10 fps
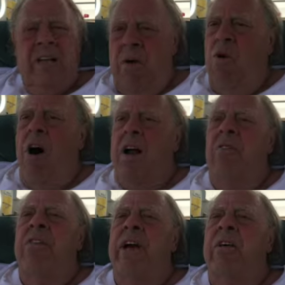they want
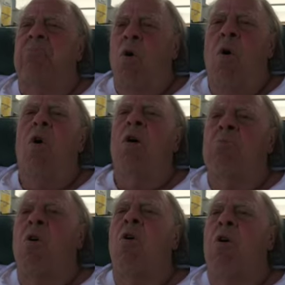everything more
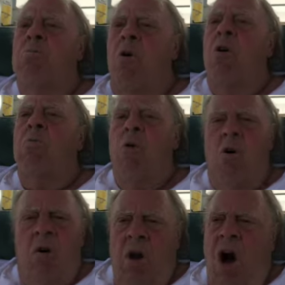and more and
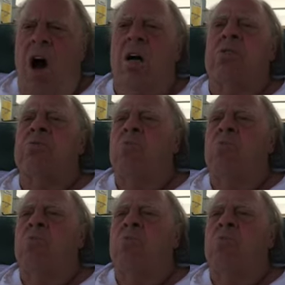more laws